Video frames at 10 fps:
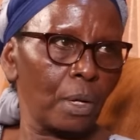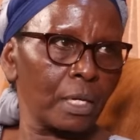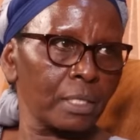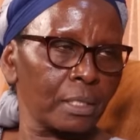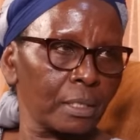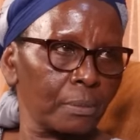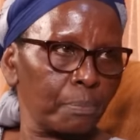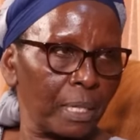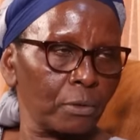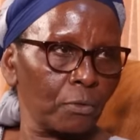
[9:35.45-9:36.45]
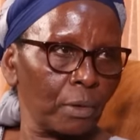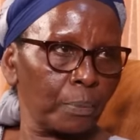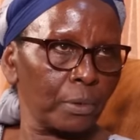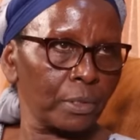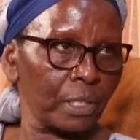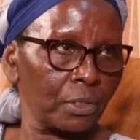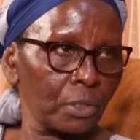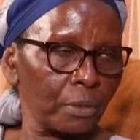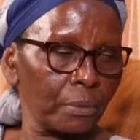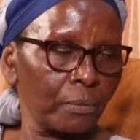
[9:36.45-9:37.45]
as part of our
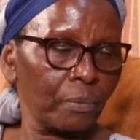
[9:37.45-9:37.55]
possession